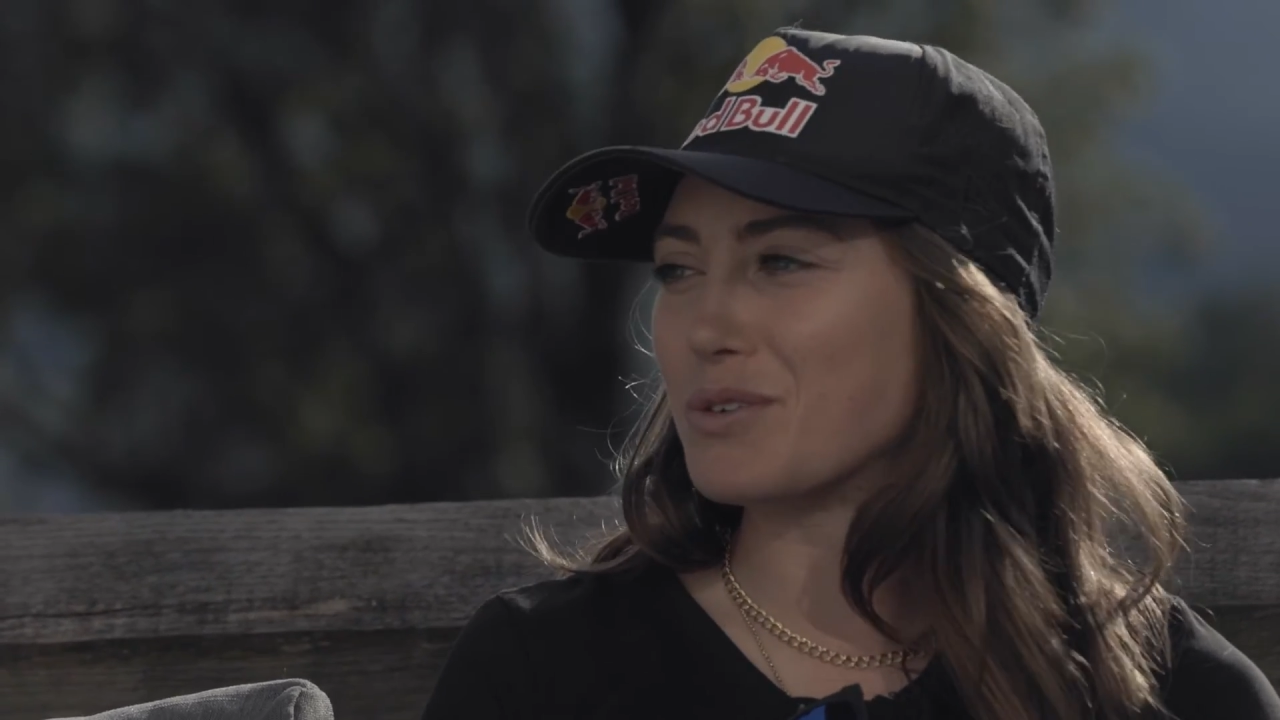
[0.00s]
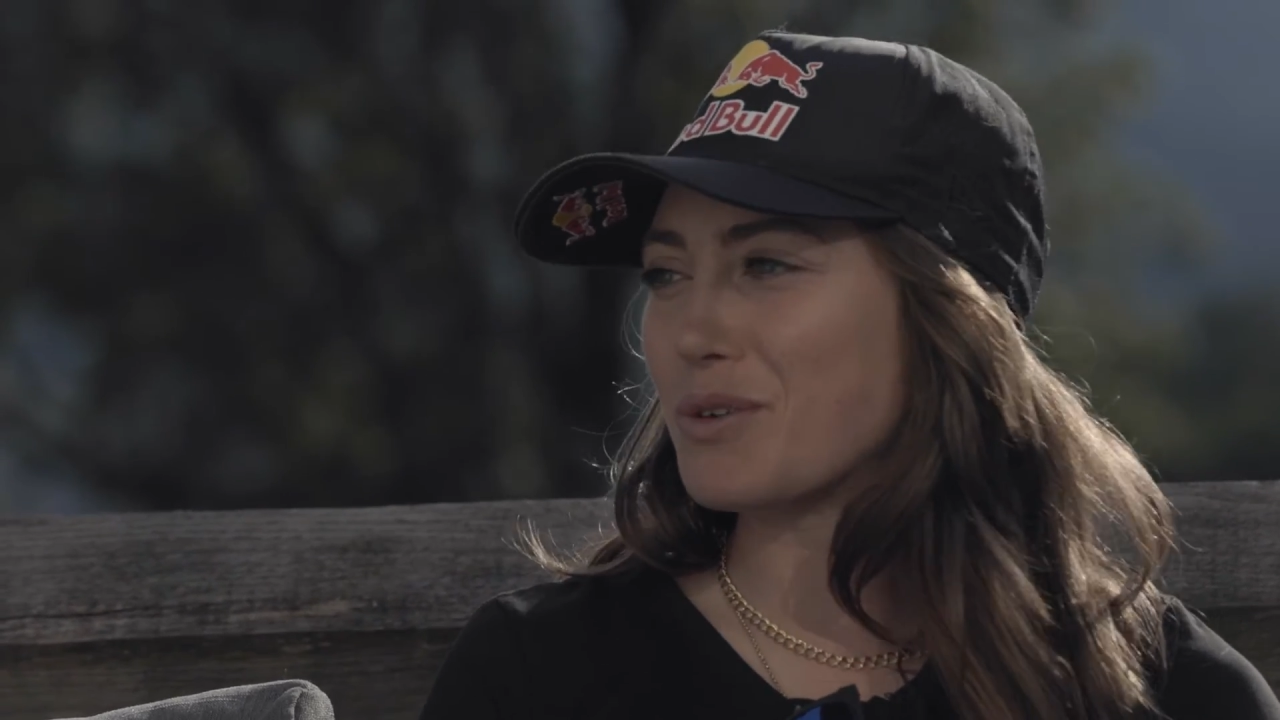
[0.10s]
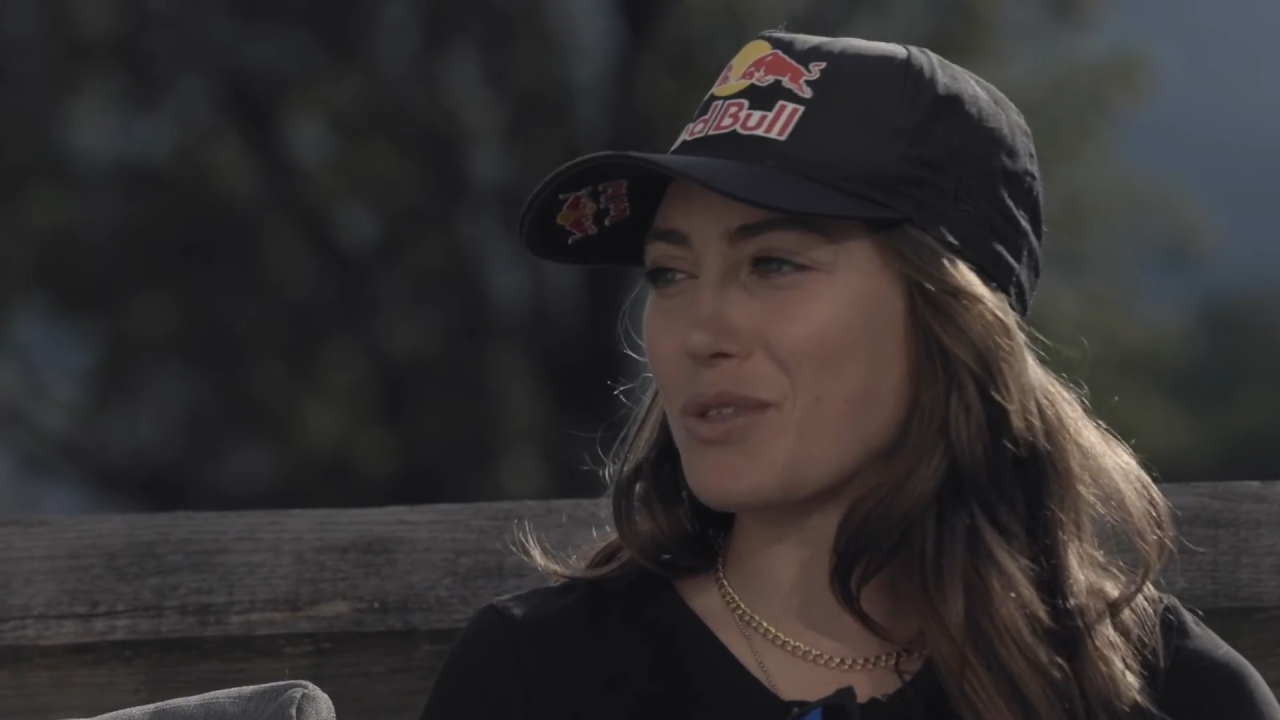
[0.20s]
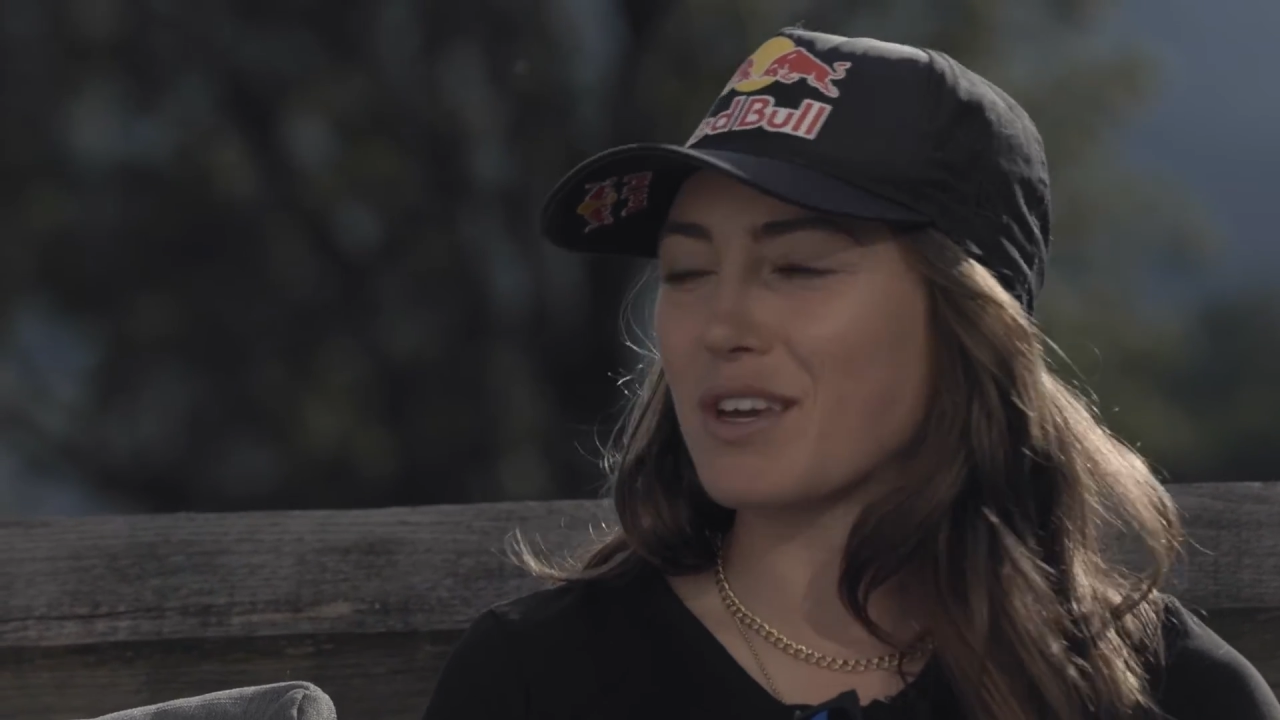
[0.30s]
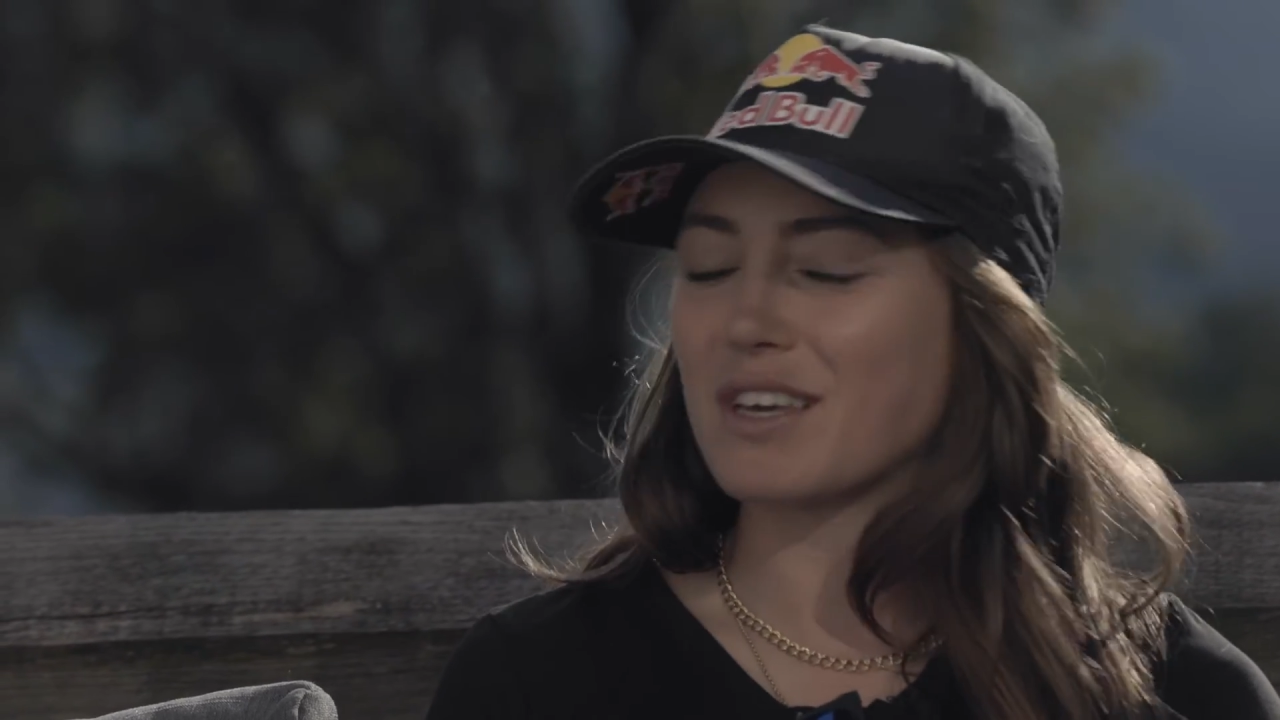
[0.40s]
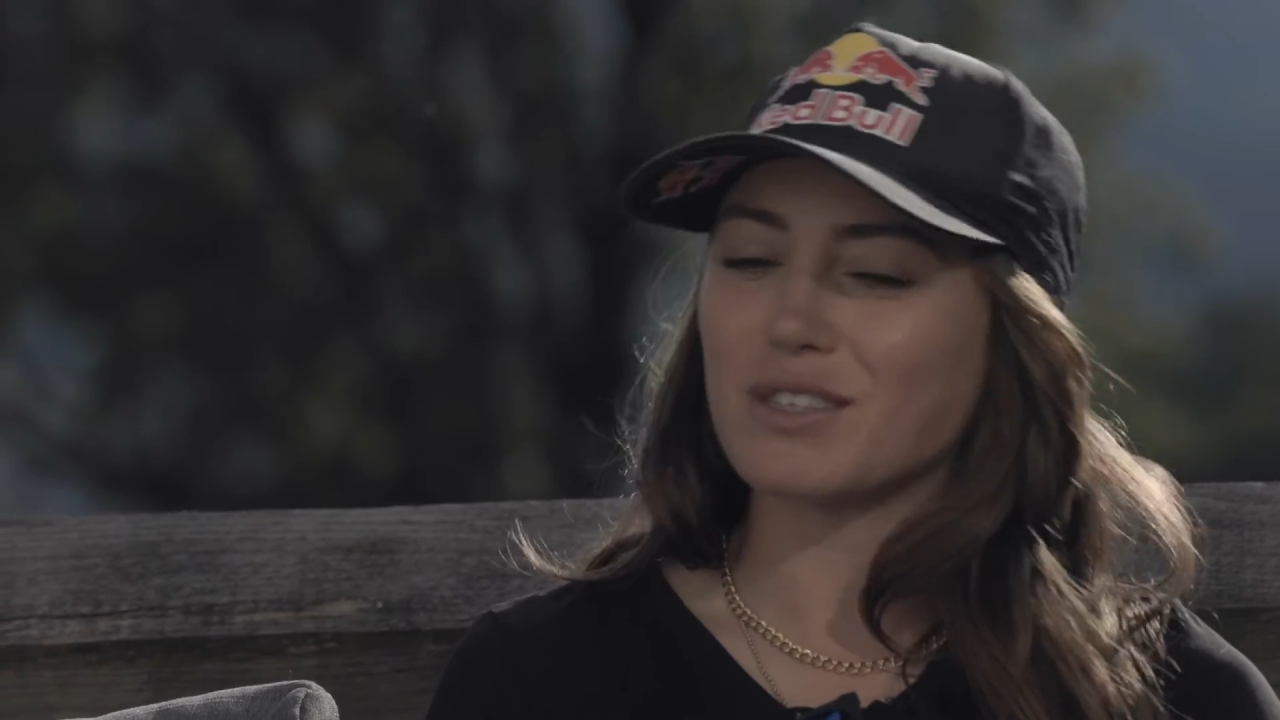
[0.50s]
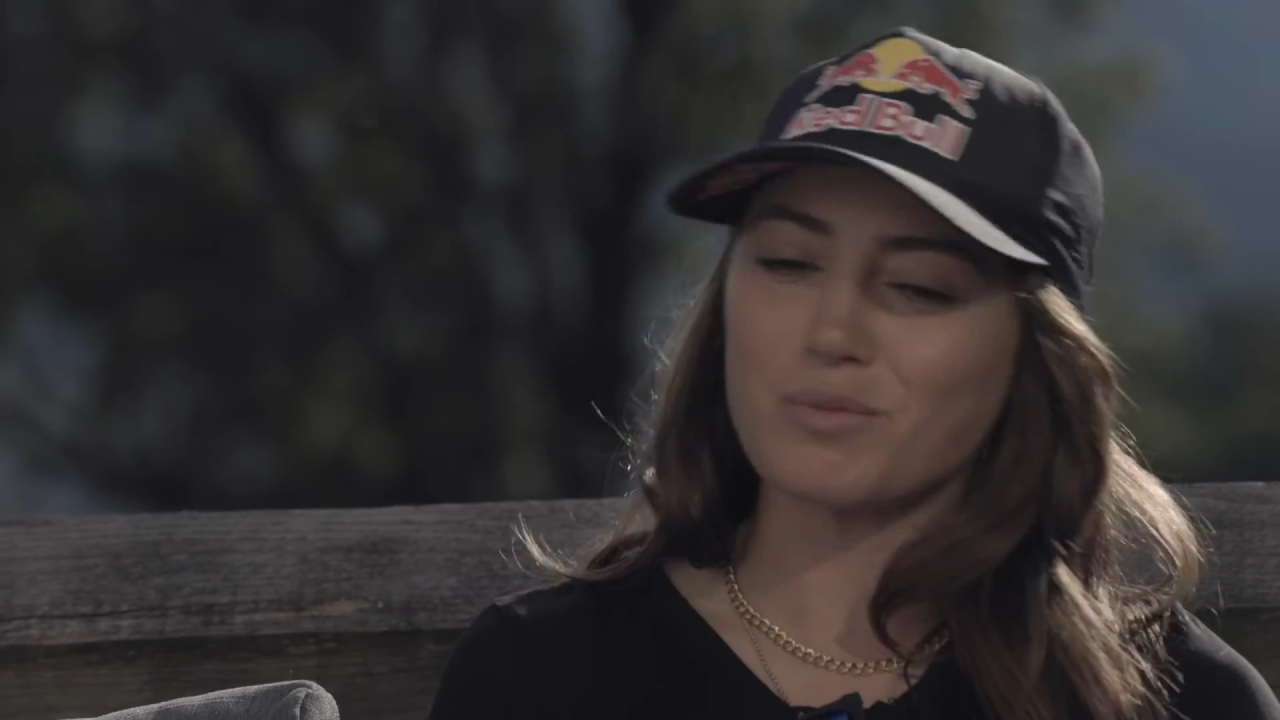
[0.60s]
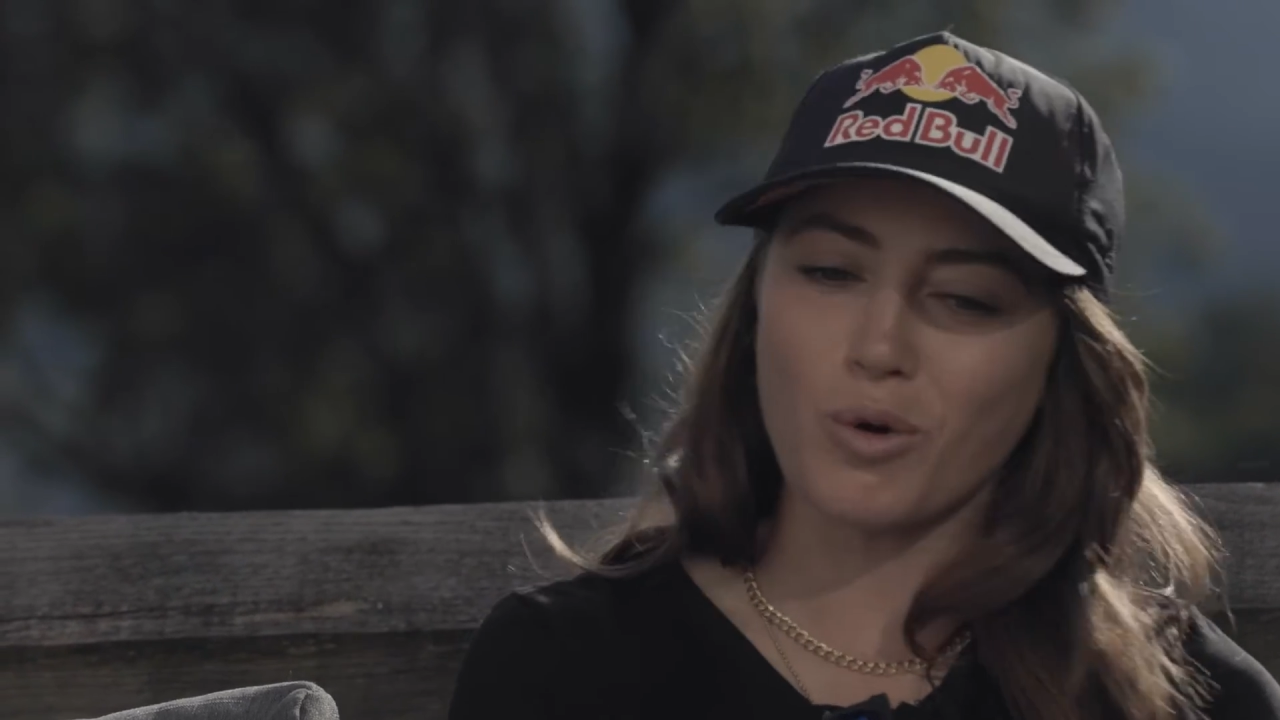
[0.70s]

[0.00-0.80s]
Do you think it's